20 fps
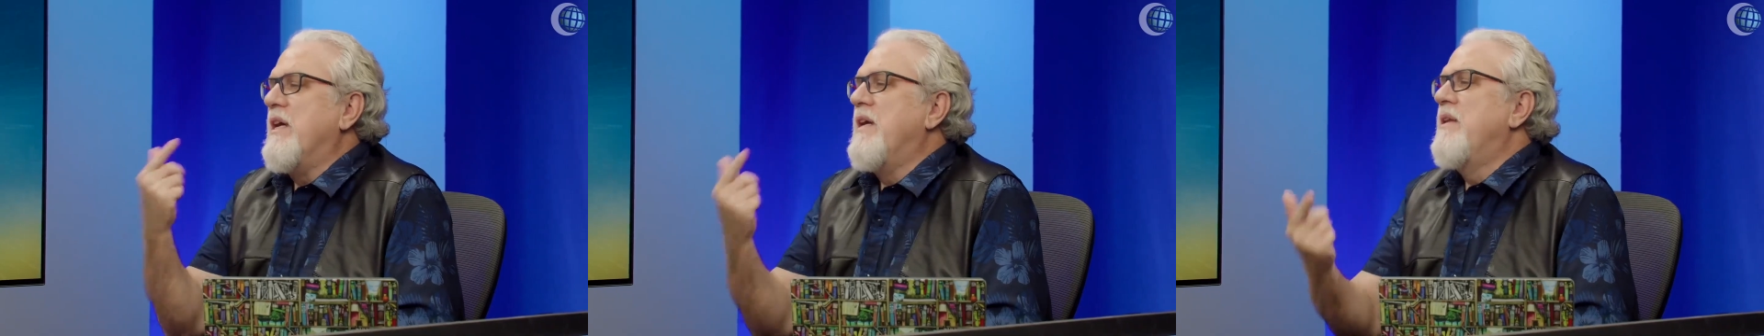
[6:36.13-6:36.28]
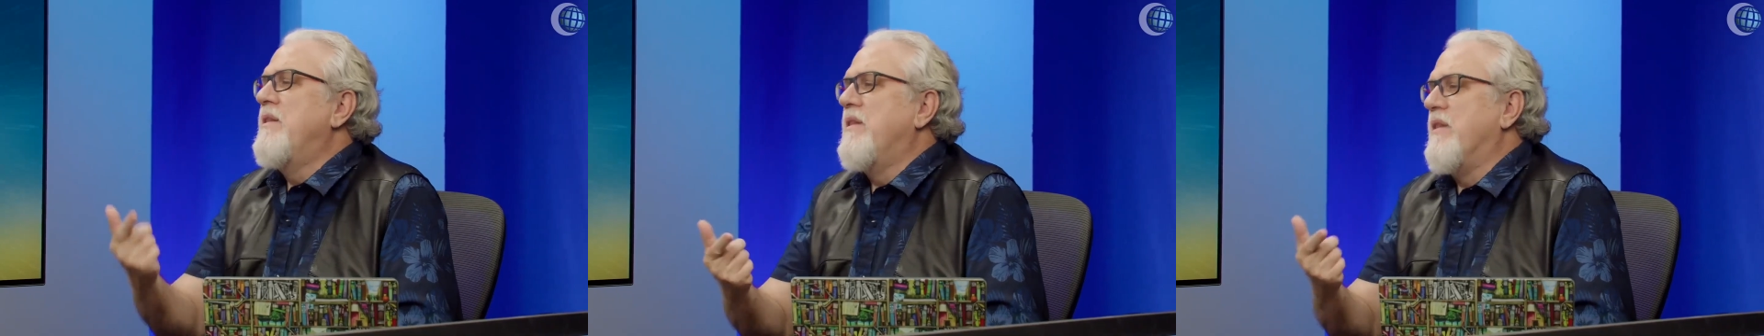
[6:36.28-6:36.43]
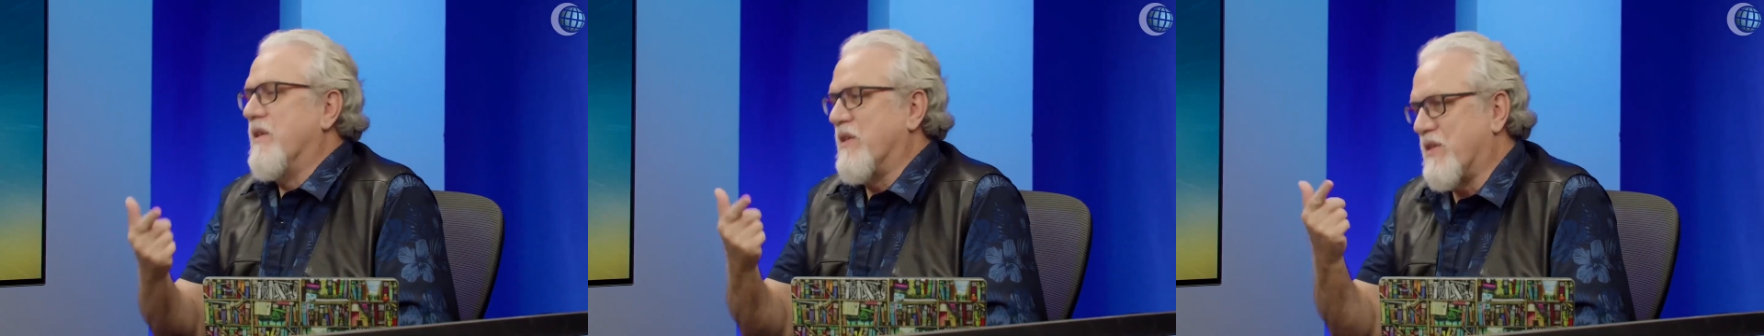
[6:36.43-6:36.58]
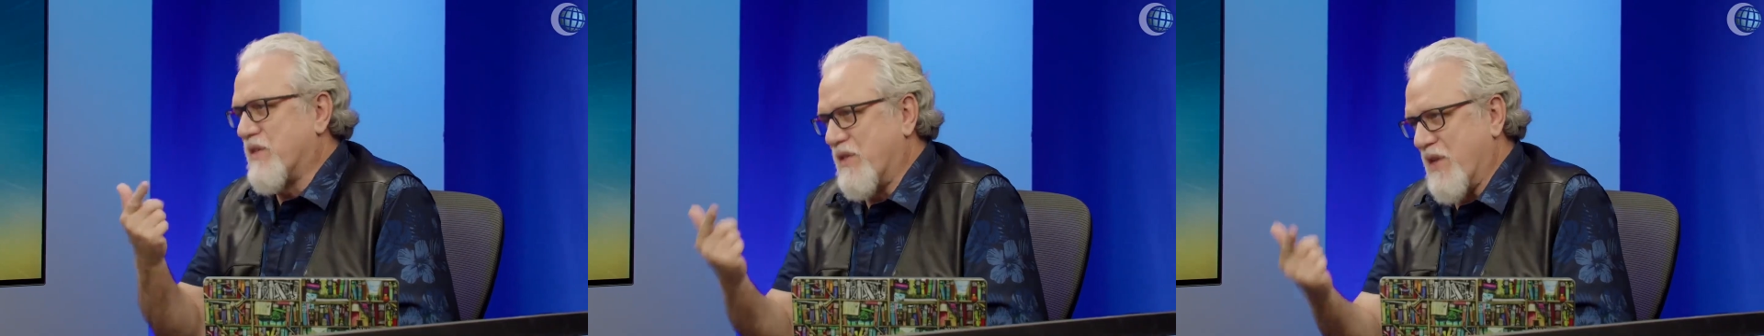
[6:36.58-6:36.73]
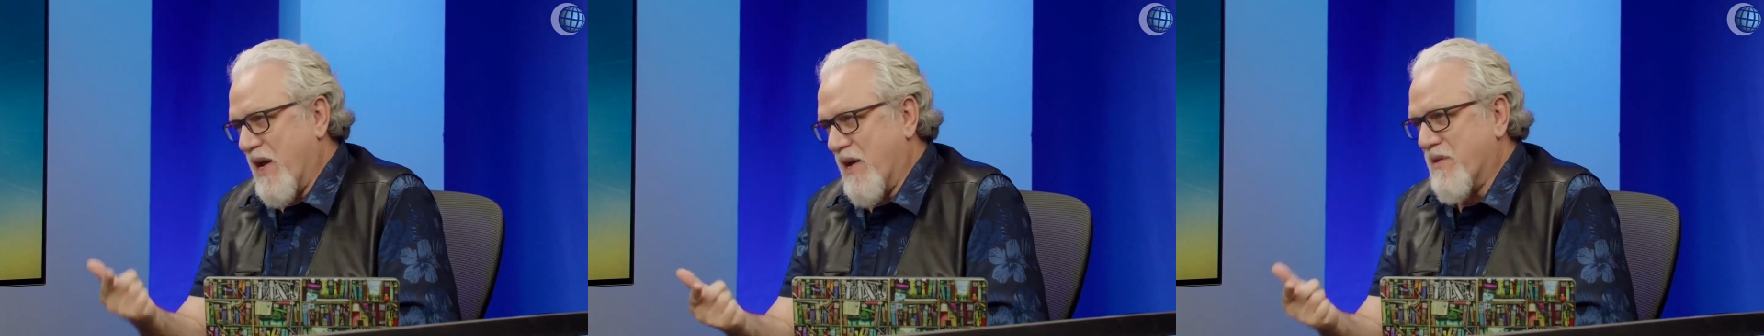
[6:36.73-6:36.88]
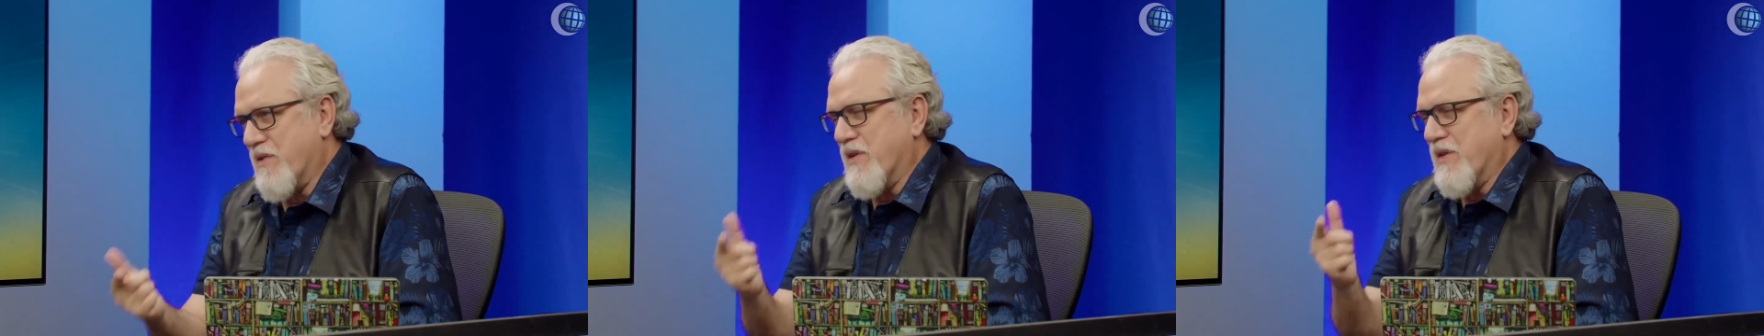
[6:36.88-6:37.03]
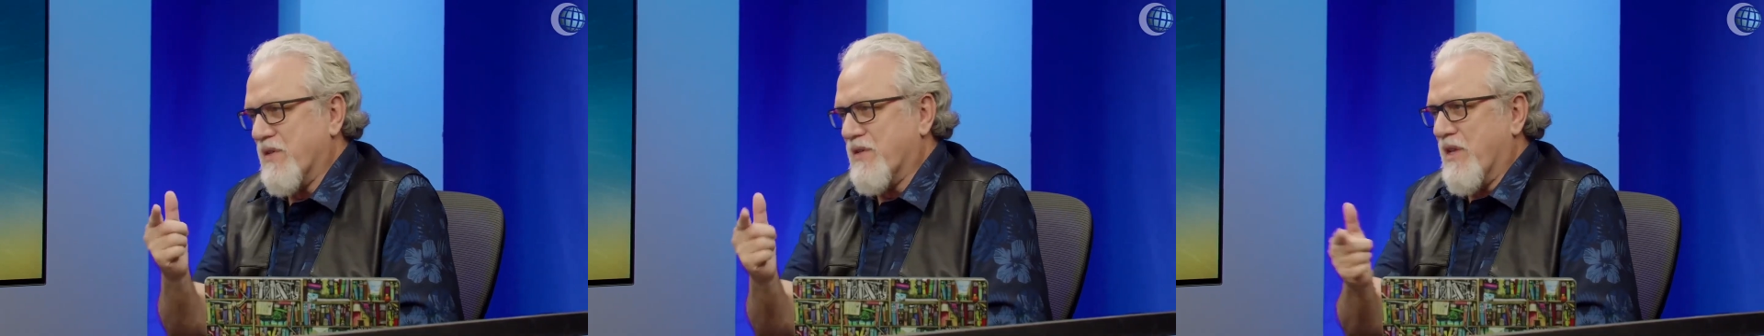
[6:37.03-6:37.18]
in the
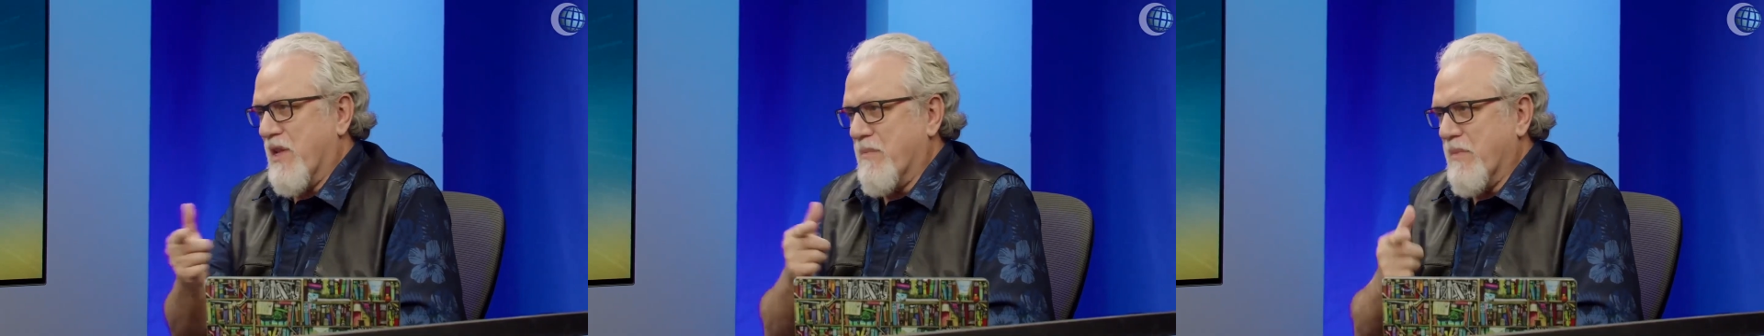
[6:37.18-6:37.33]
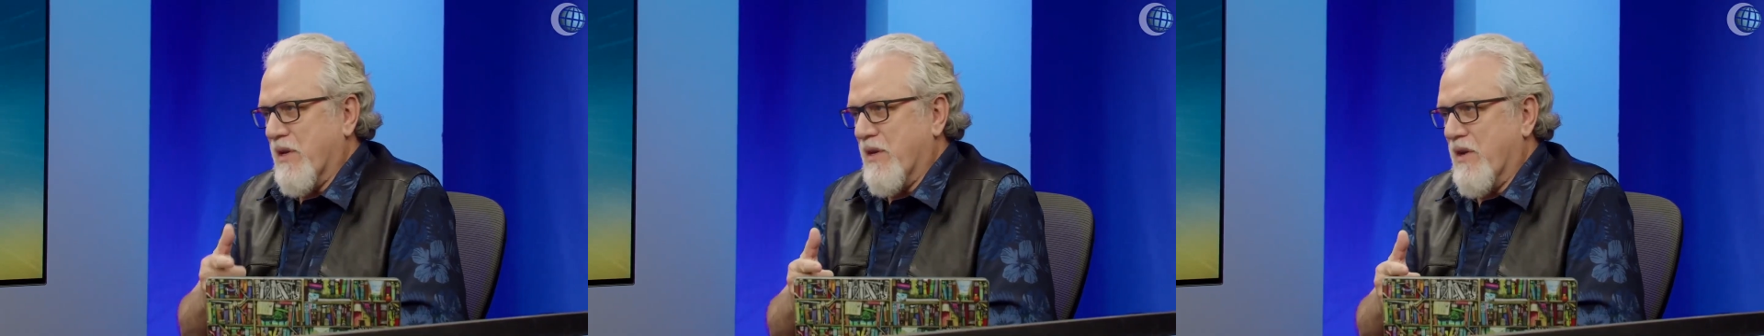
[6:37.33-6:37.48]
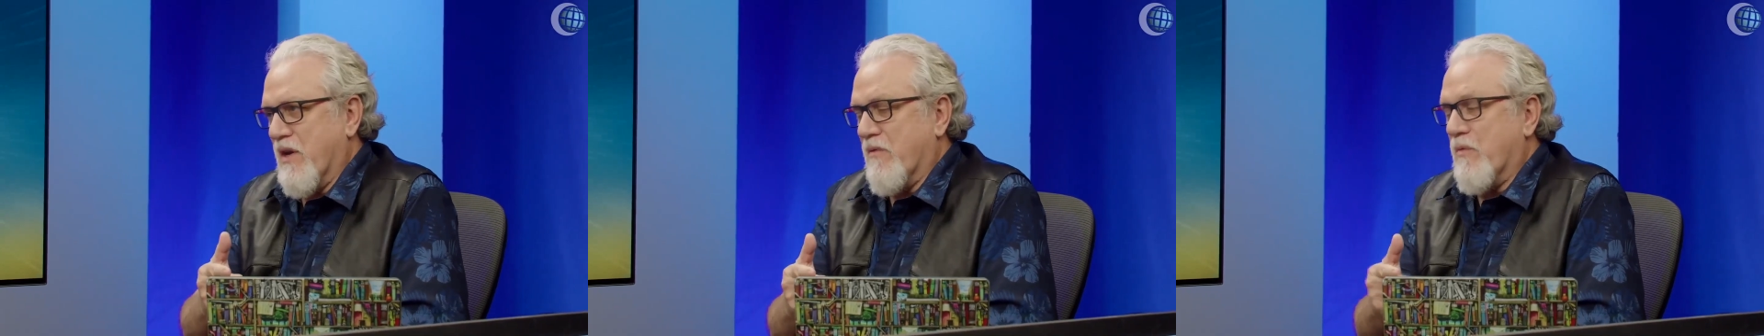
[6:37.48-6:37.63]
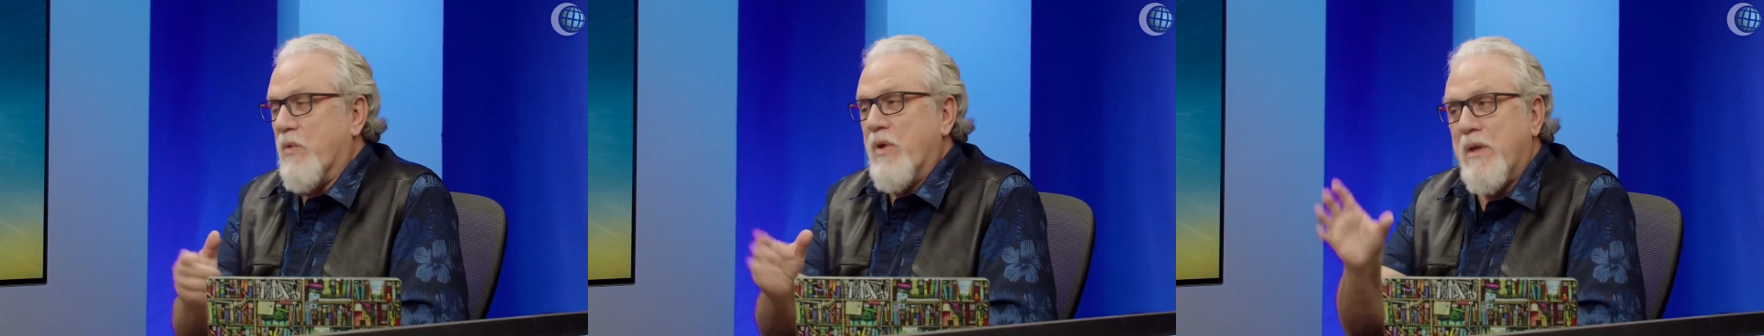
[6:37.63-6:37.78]
standard Islamic narrative.